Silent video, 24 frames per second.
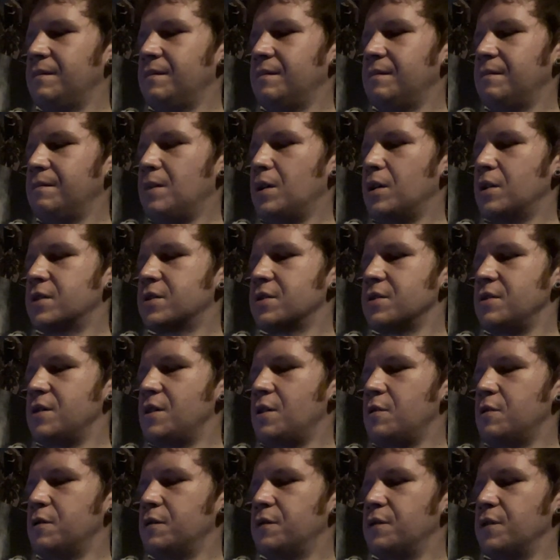Monks are
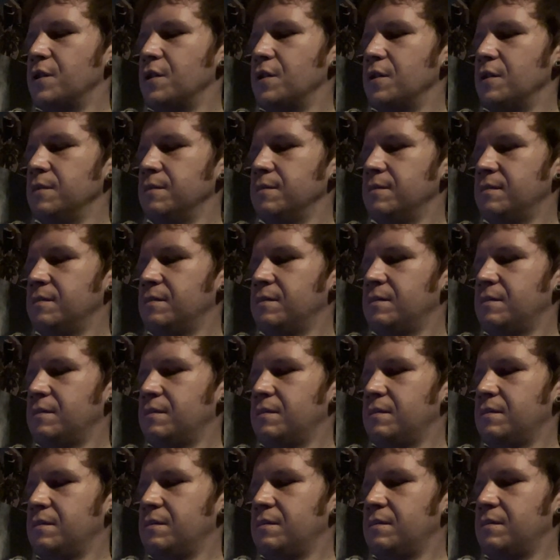known for
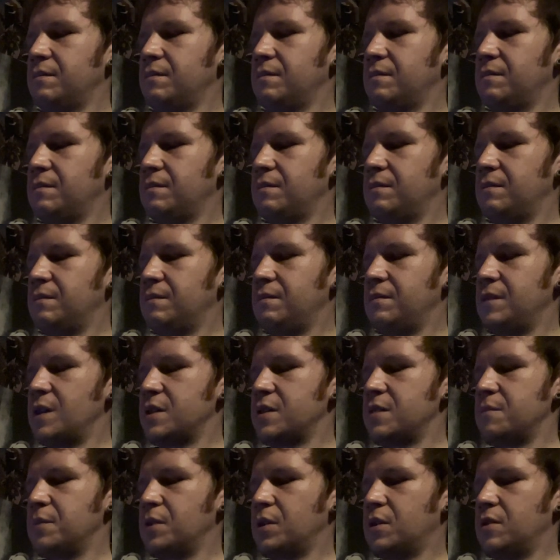
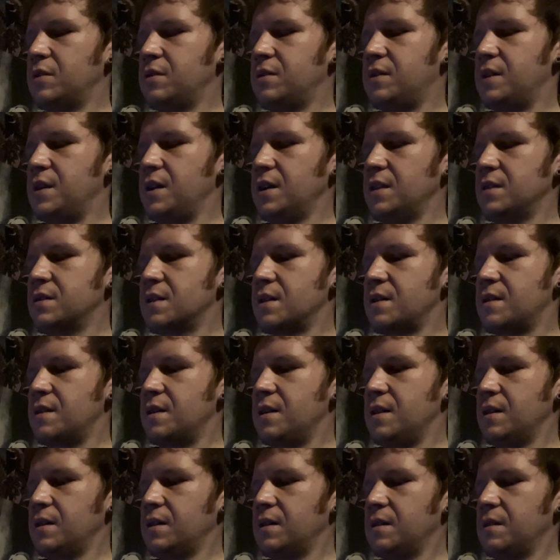nothing but good things, I
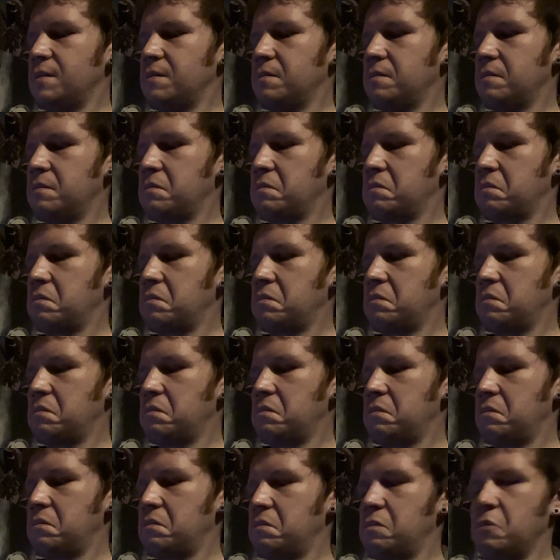think.
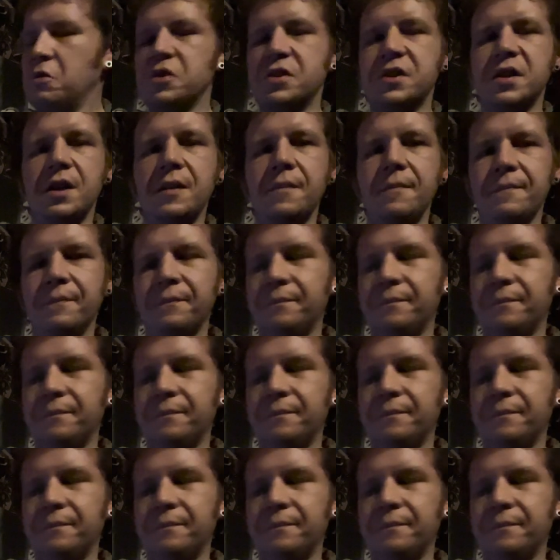We'll see.